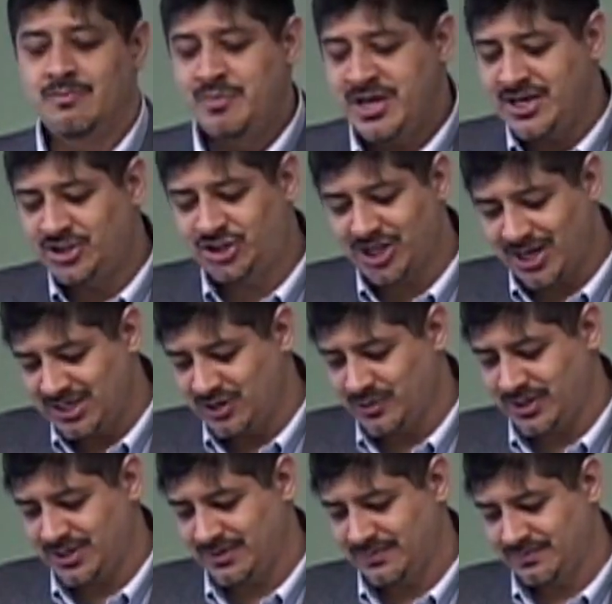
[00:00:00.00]
be
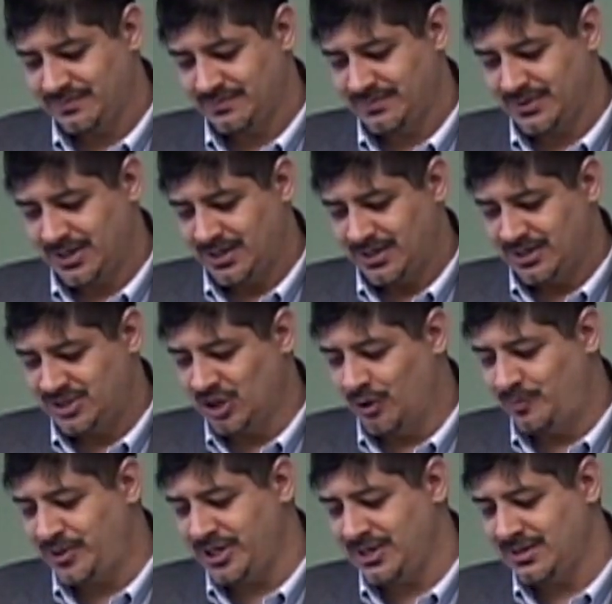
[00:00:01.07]
genuine.
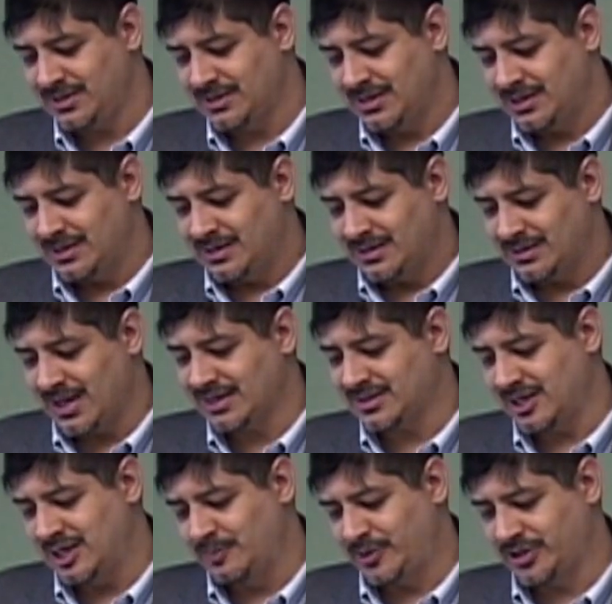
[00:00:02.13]
Don't be like
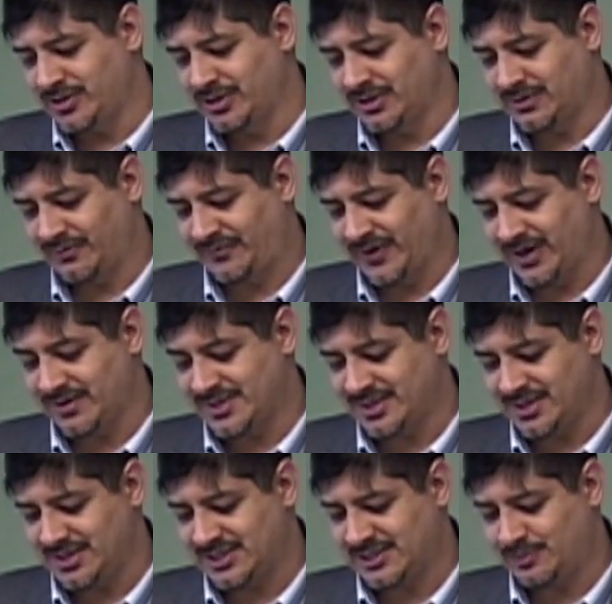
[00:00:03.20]
the hypocritical
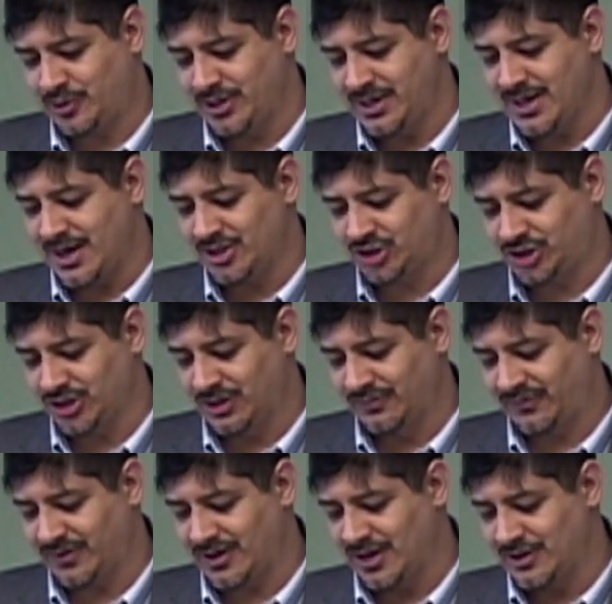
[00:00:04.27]
Pharisees. Putting on a show
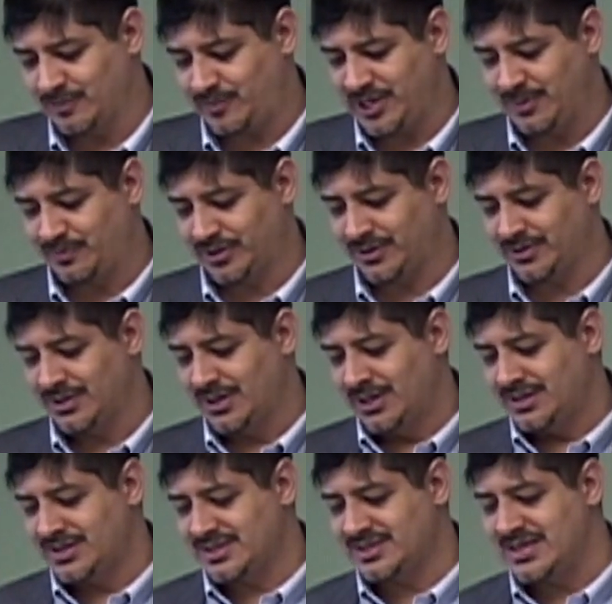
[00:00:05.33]
for other people
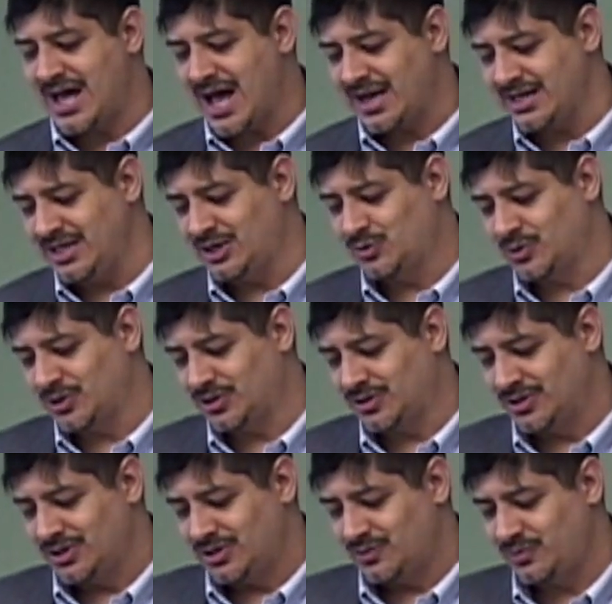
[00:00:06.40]
does not
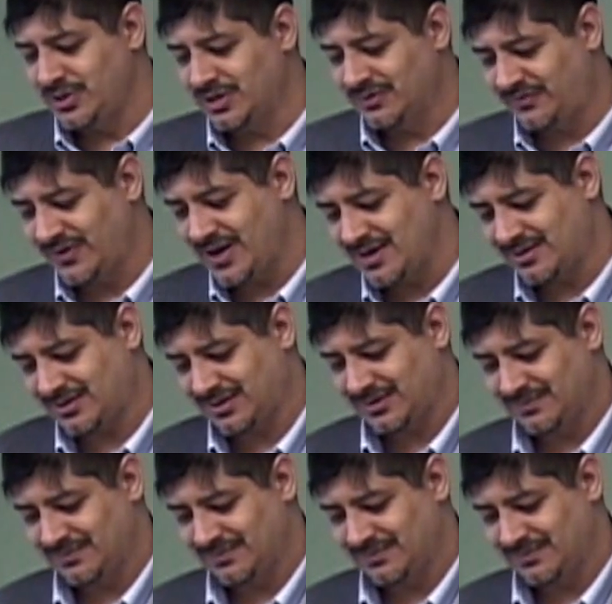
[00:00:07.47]
equal real faith.